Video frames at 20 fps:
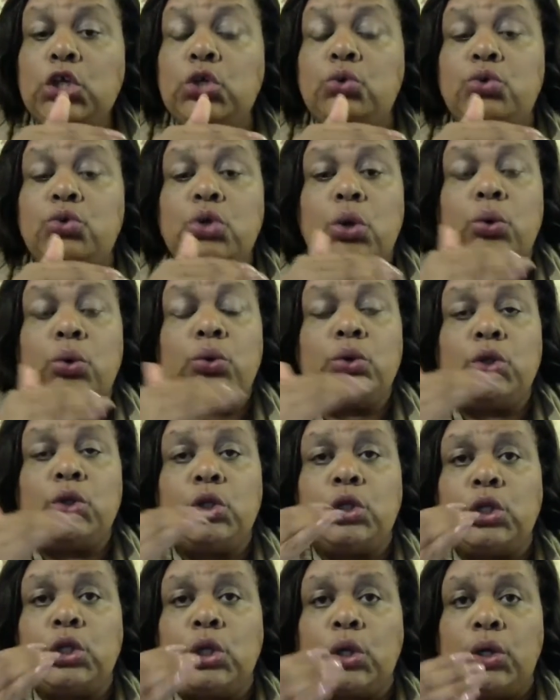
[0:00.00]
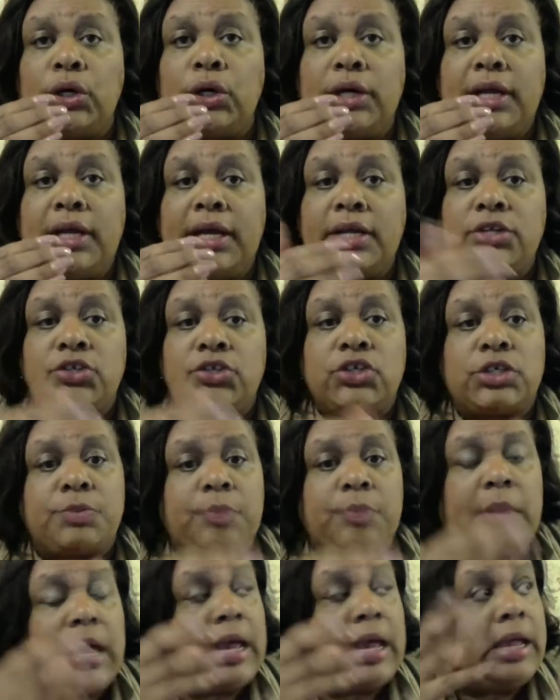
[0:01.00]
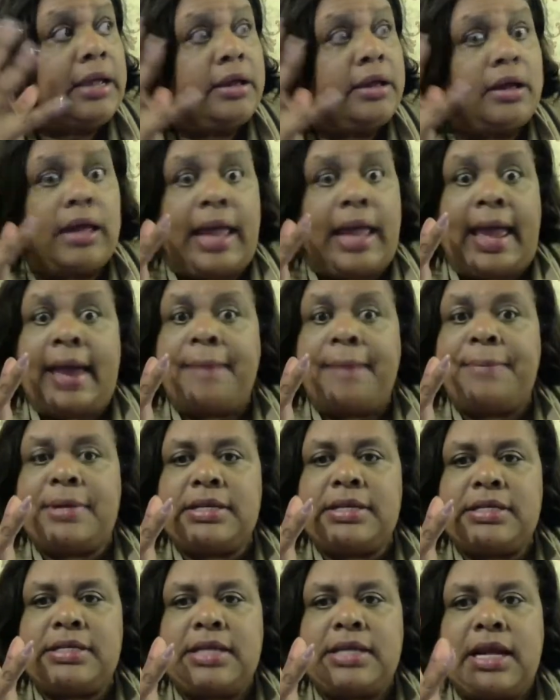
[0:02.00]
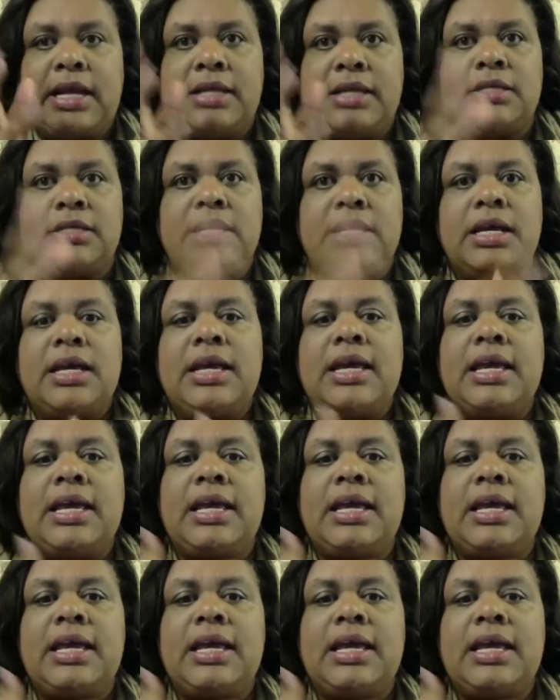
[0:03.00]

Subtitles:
You don't learn it just by happenstance.